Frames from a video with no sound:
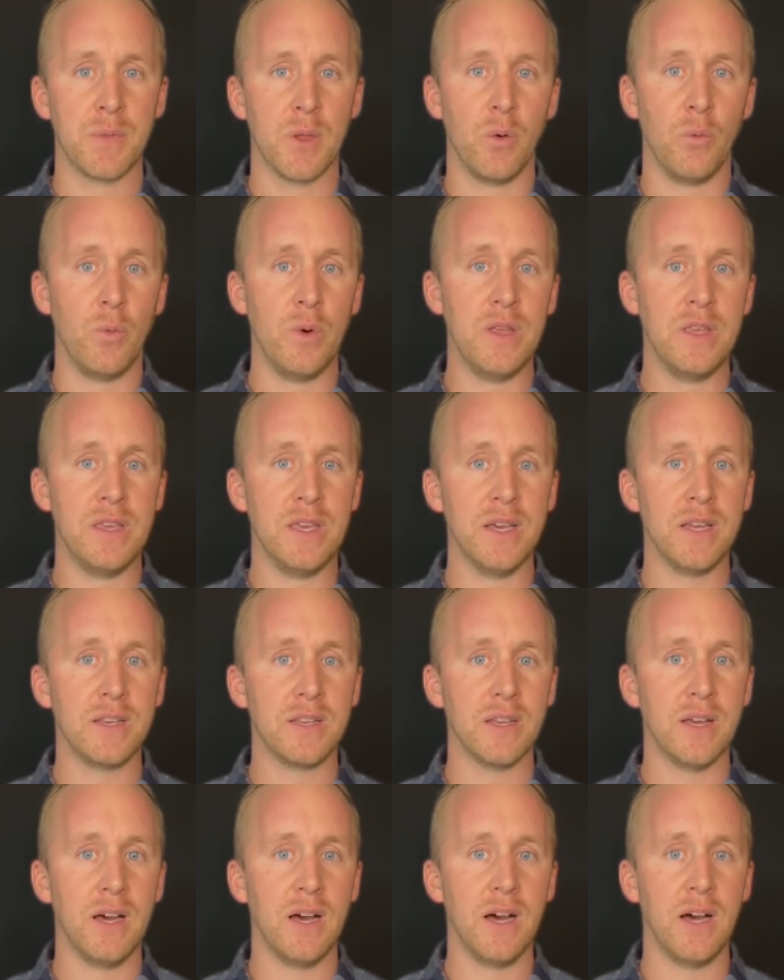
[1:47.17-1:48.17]
we
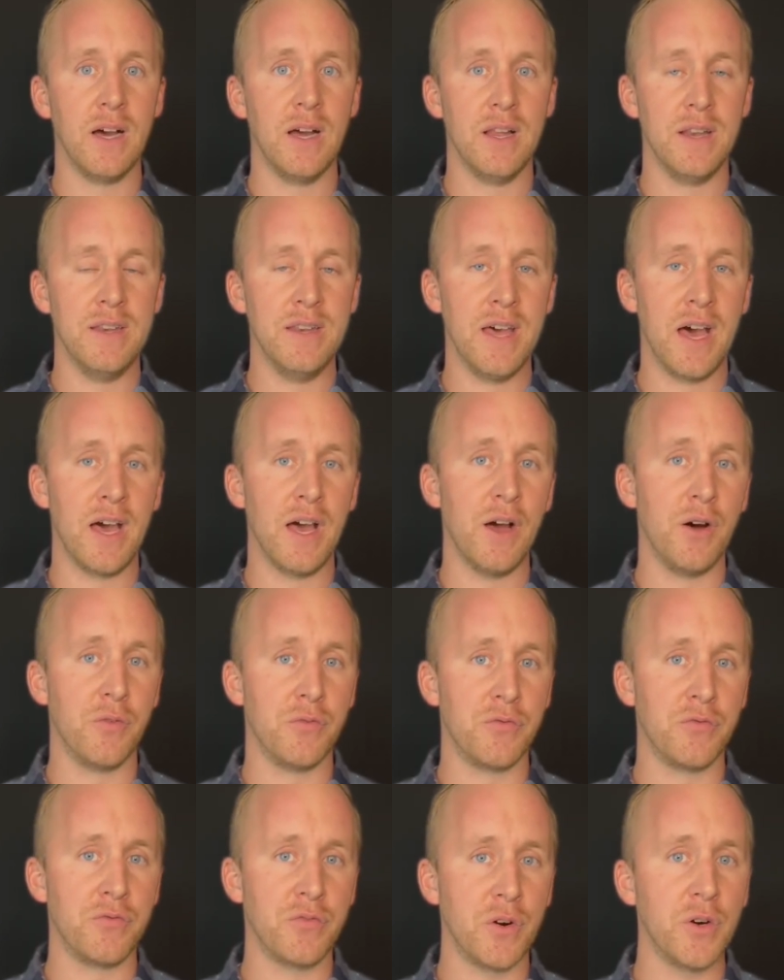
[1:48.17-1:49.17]
get not a
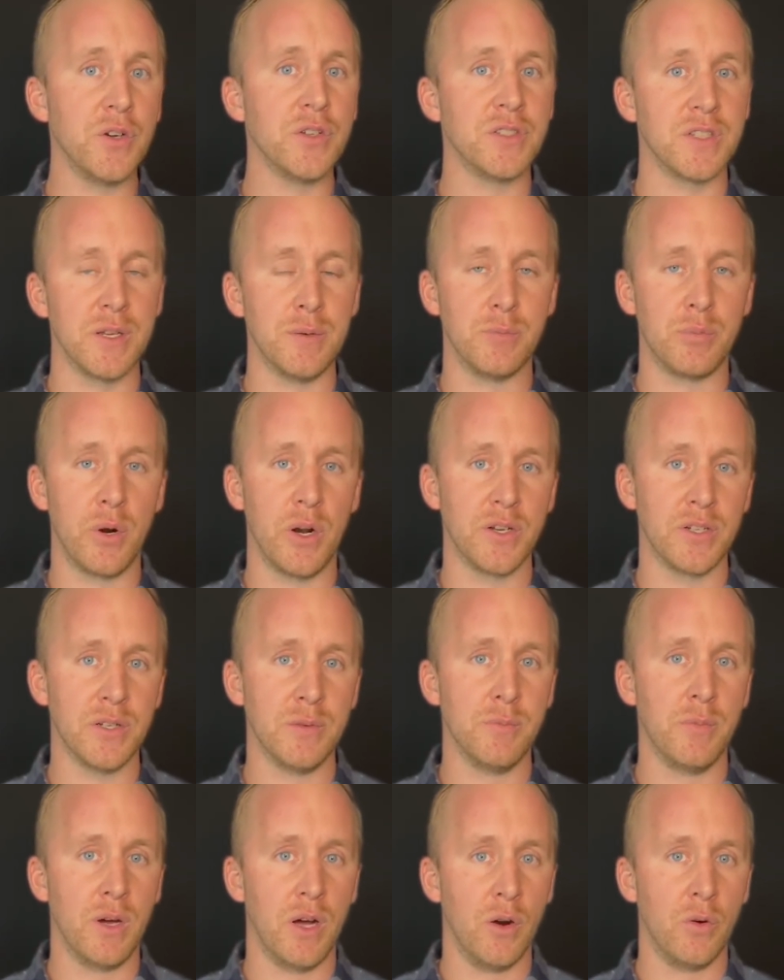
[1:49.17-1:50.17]
first impression,
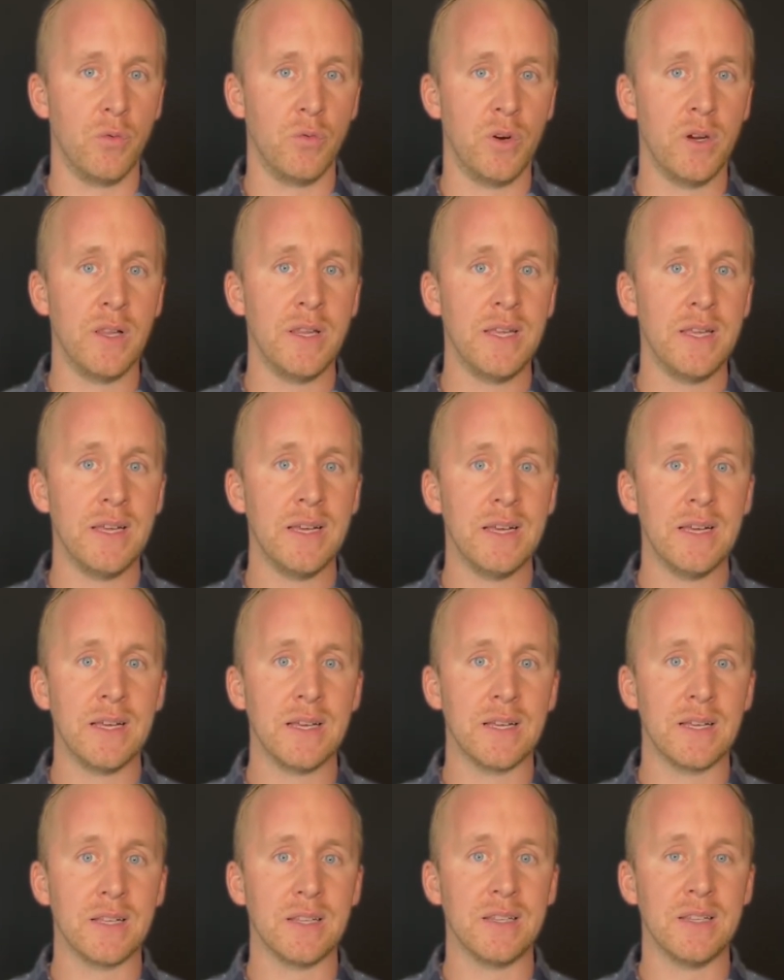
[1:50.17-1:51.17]
but a really
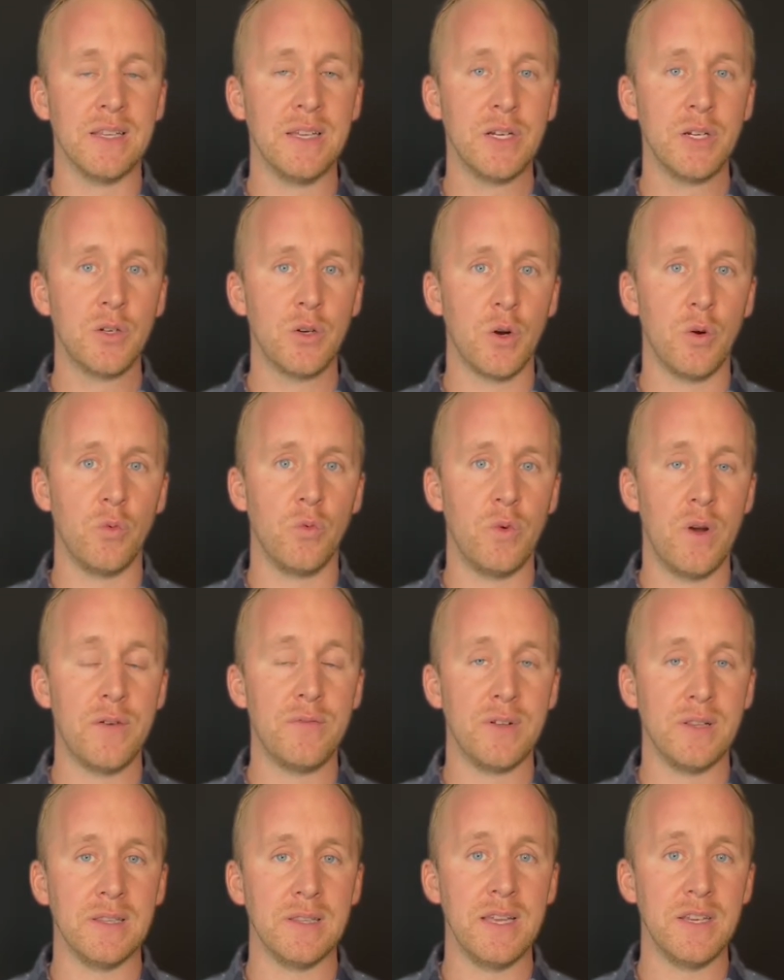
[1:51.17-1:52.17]
clear
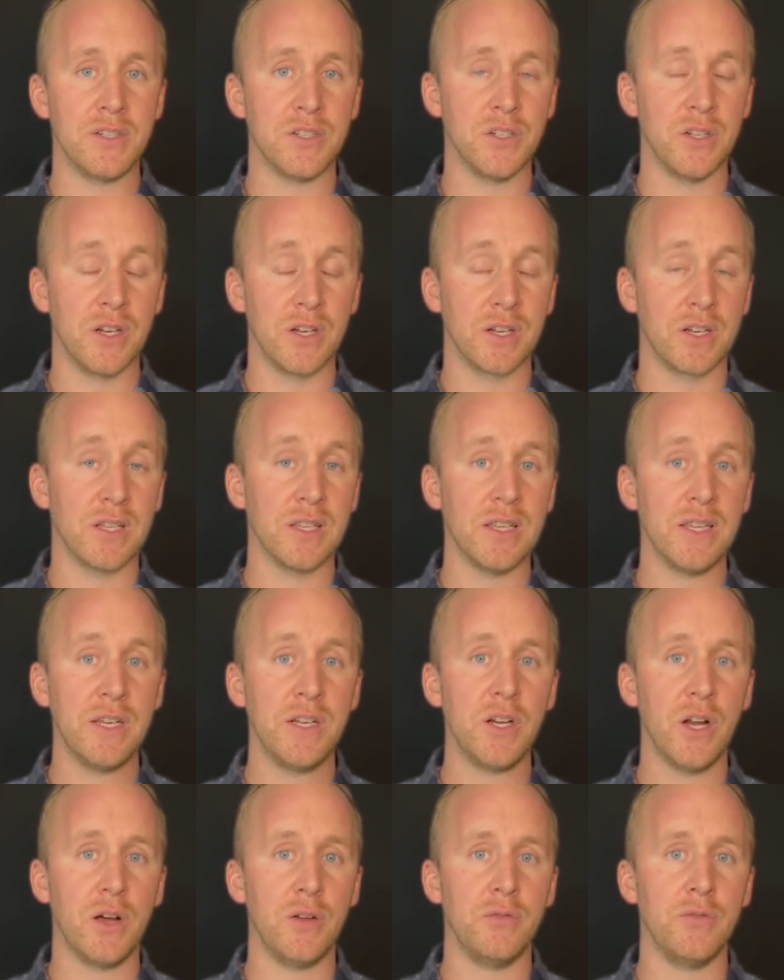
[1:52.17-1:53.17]
revelation, a
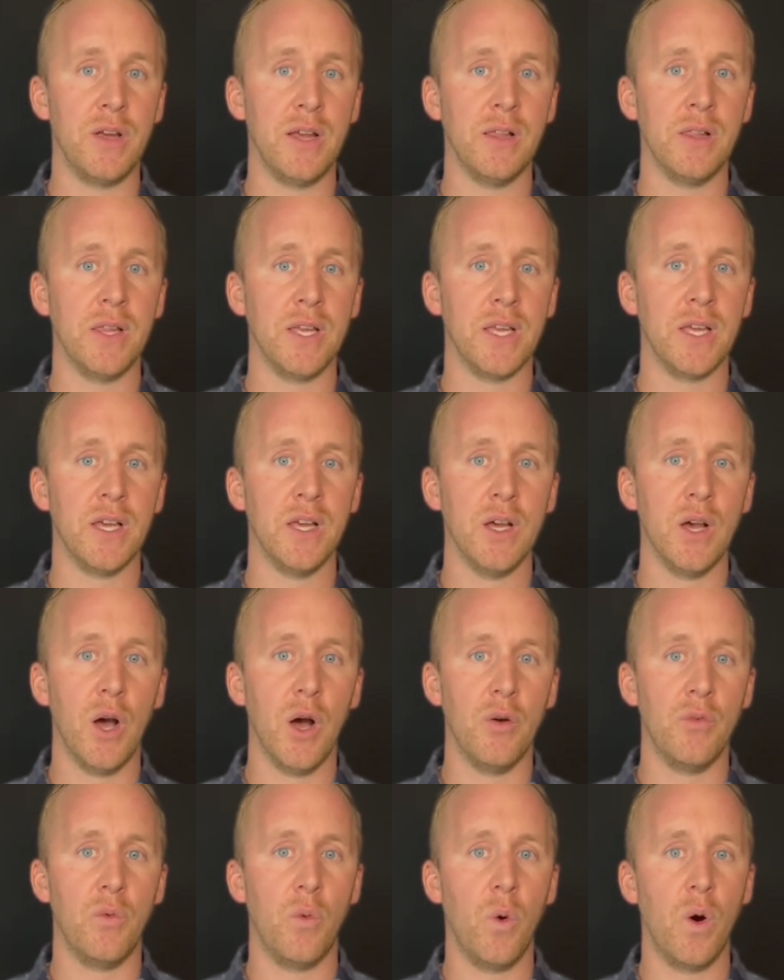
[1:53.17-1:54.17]
clear unveiling
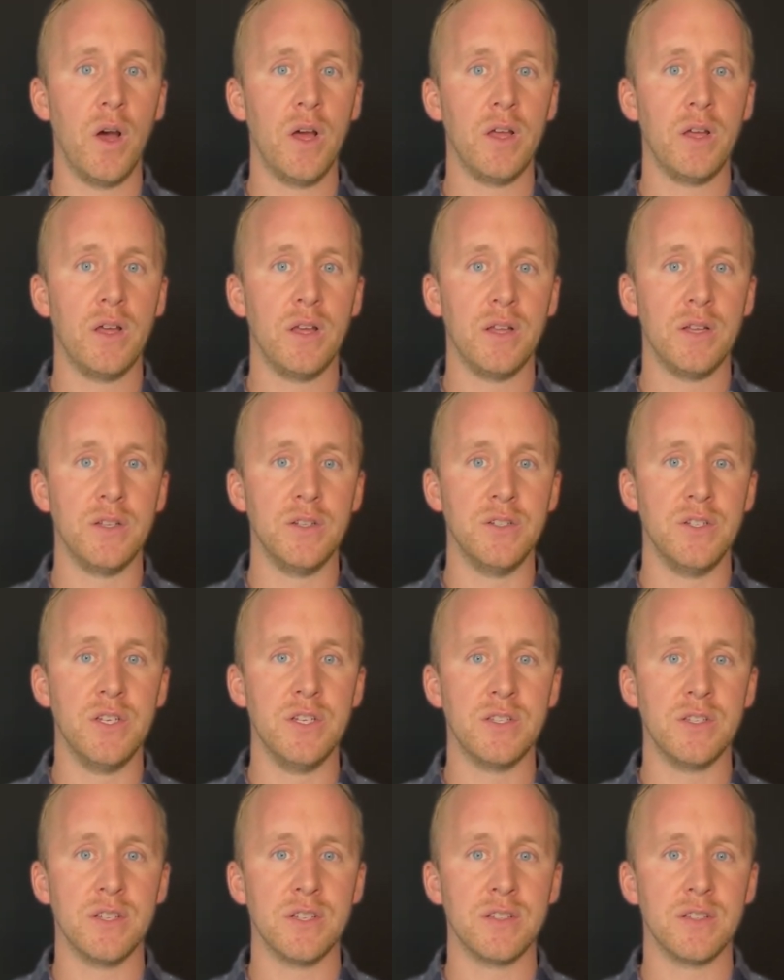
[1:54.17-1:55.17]
of what
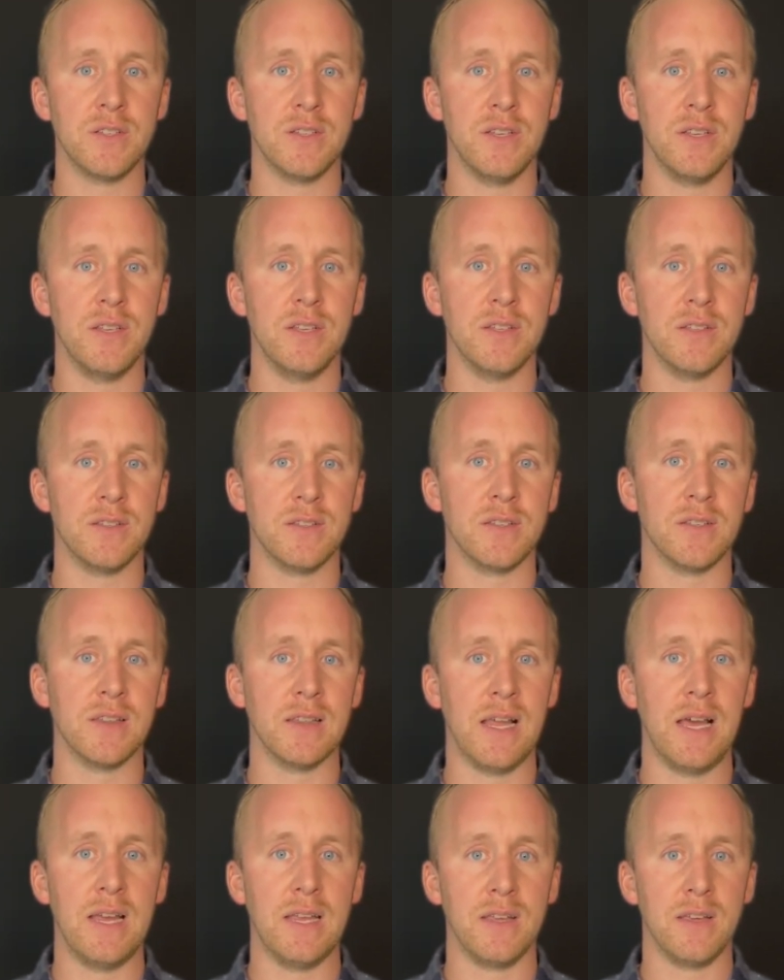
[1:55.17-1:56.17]
Jesus is
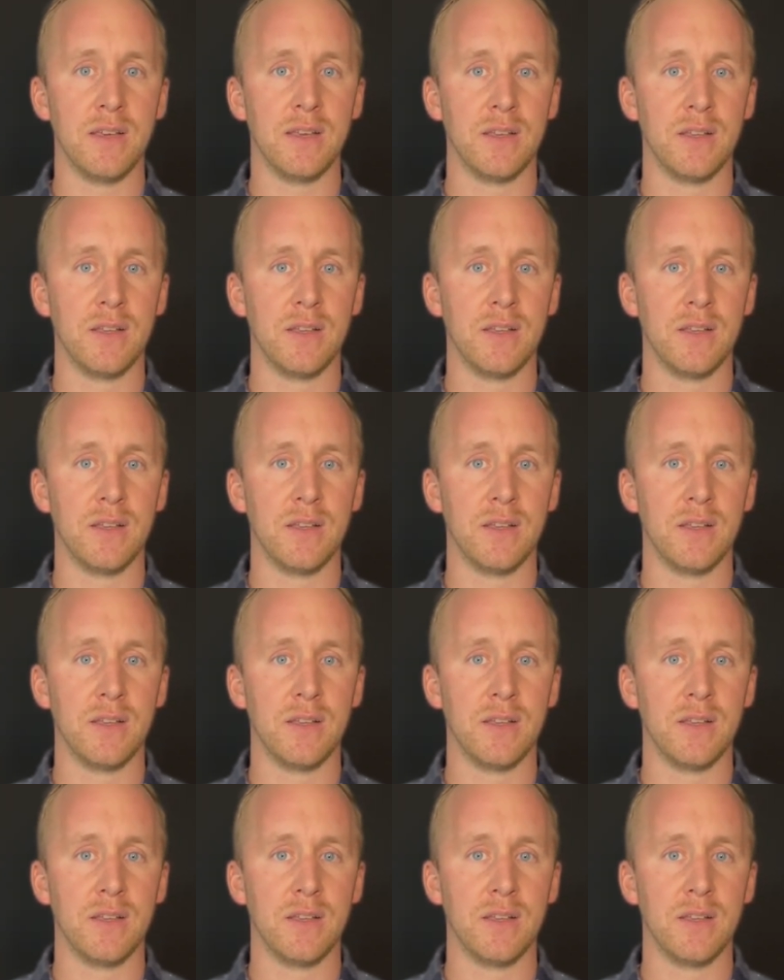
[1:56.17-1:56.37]
like.